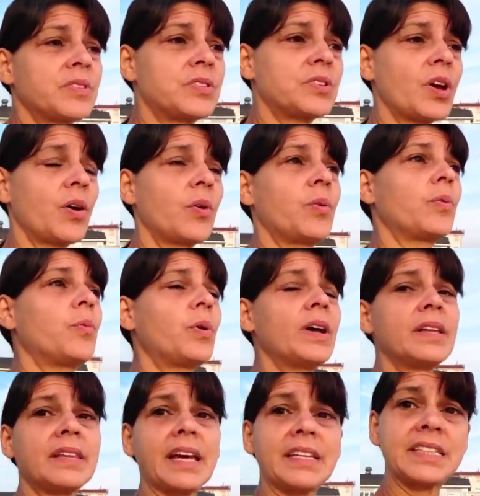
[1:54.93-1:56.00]
so
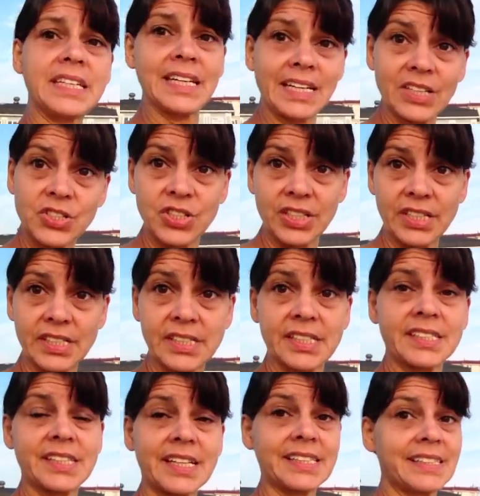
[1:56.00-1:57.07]
what they teach
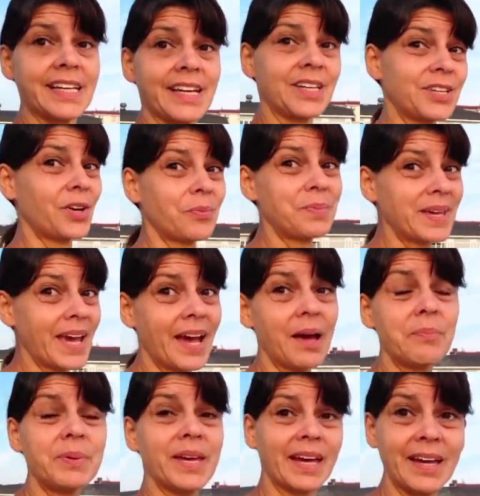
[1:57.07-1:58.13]
is, is they say, you know, be
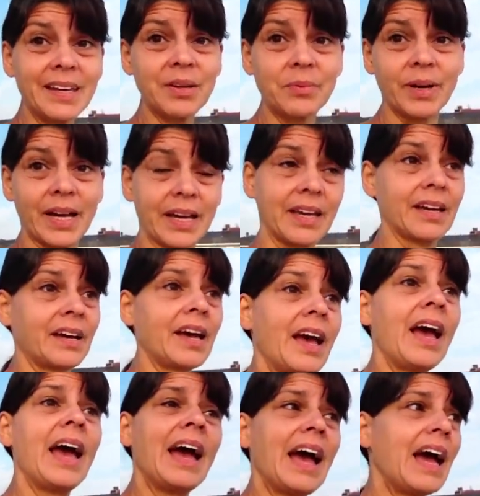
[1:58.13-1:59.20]
happy anyway.
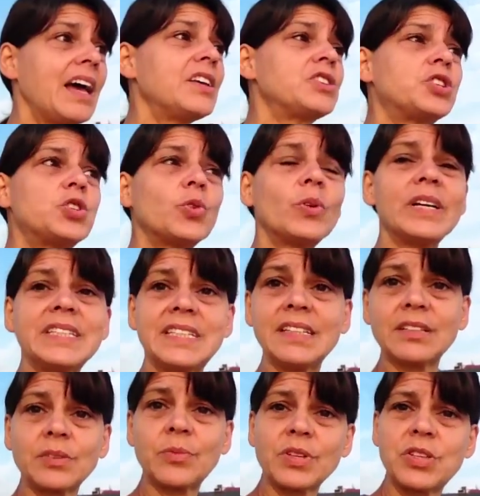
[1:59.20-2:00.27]
Enjoy
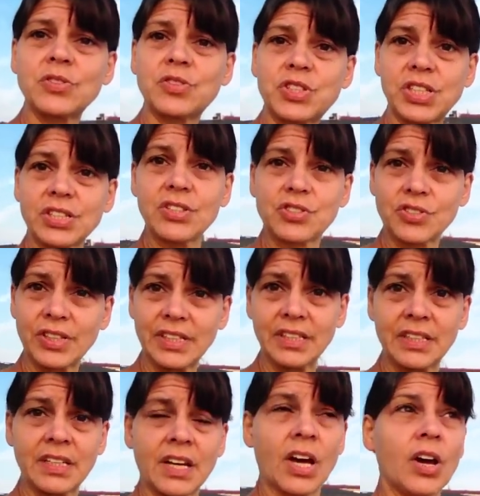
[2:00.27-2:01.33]
dinner with your children.
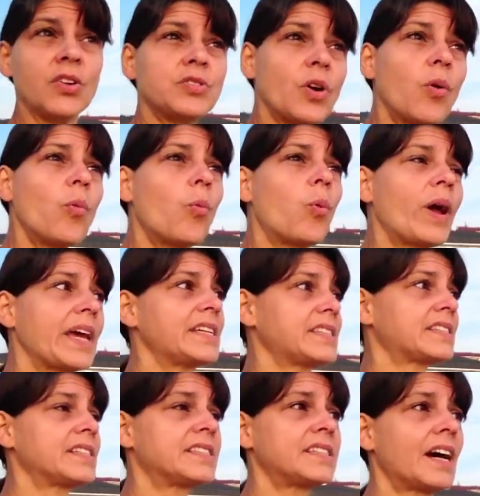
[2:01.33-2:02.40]
Don't
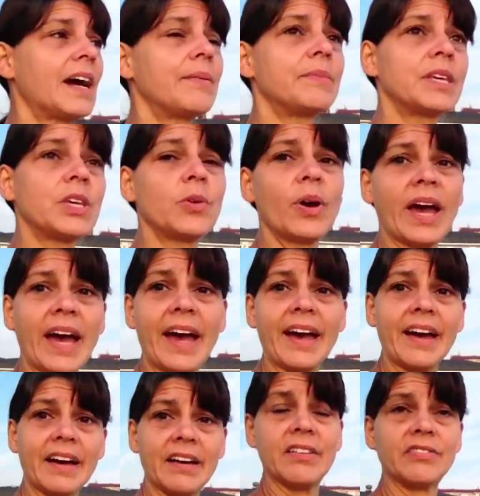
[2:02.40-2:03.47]
waste the time that you
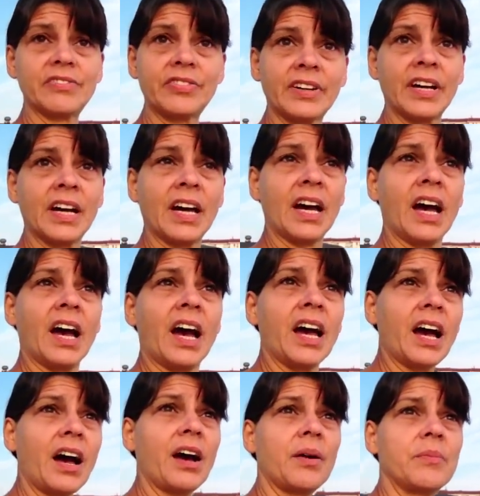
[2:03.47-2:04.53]
have,
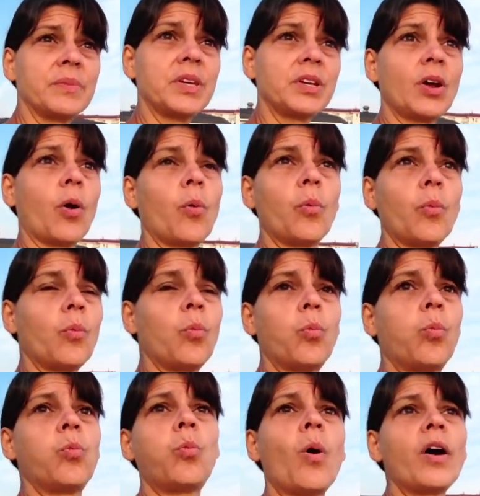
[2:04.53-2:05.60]
um, you know,
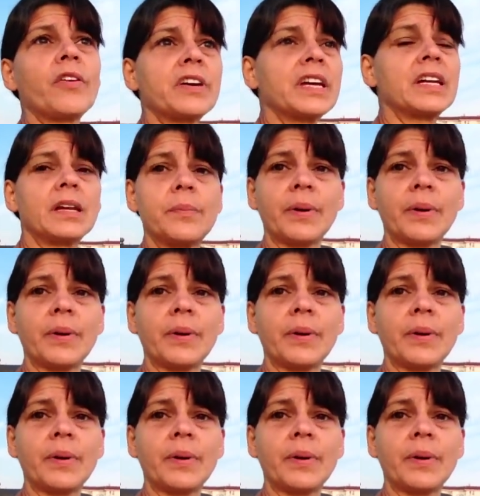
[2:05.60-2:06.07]
worrying